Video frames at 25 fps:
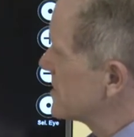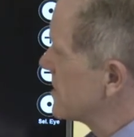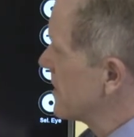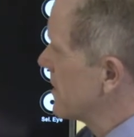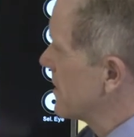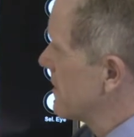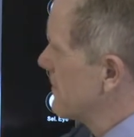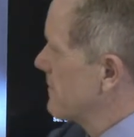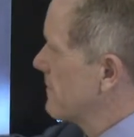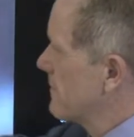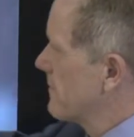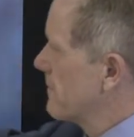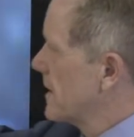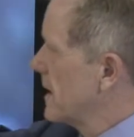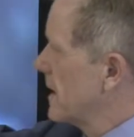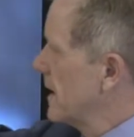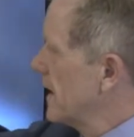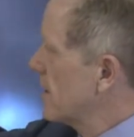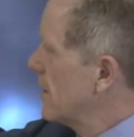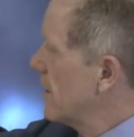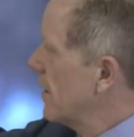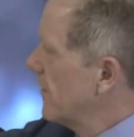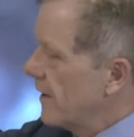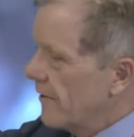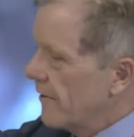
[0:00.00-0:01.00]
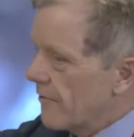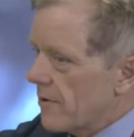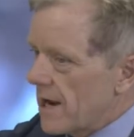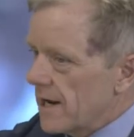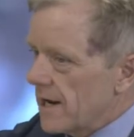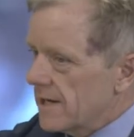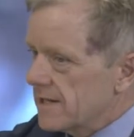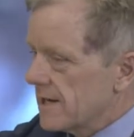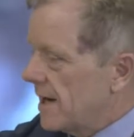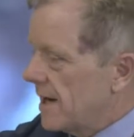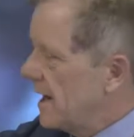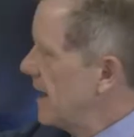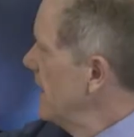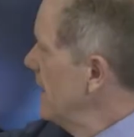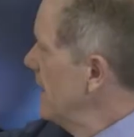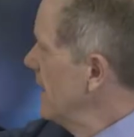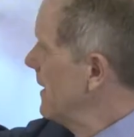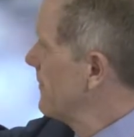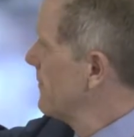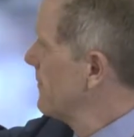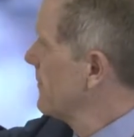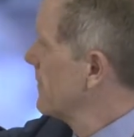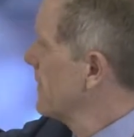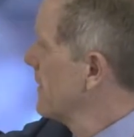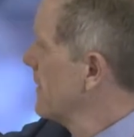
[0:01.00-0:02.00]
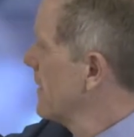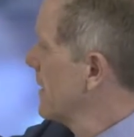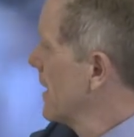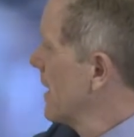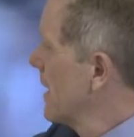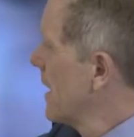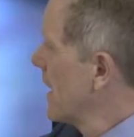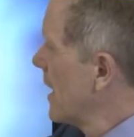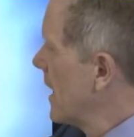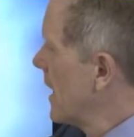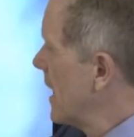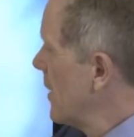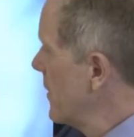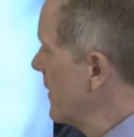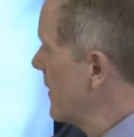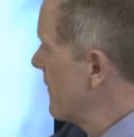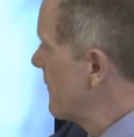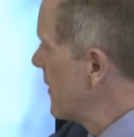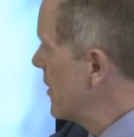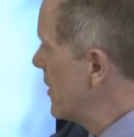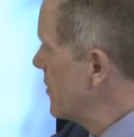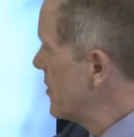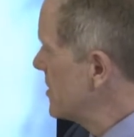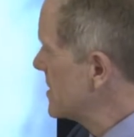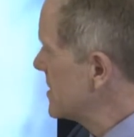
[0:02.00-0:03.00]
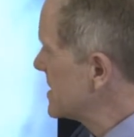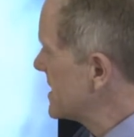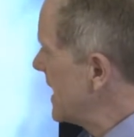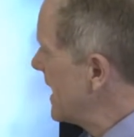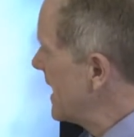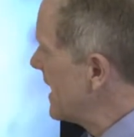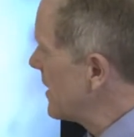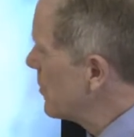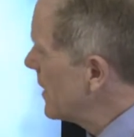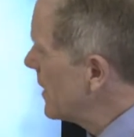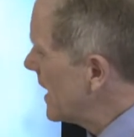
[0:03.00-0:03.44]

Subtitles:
to click on the right eye. And we focus in.